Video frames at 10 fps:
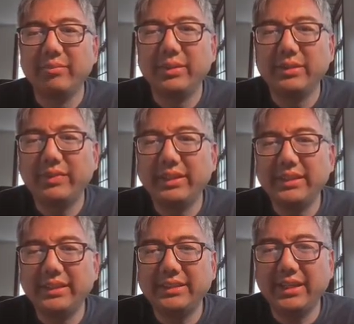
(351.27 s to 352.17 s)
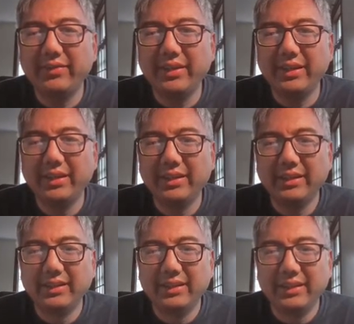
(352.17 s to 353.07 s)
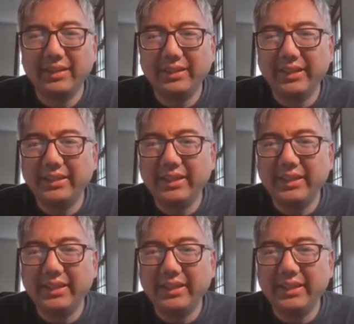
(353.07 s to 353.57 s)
Bishop takes h7, king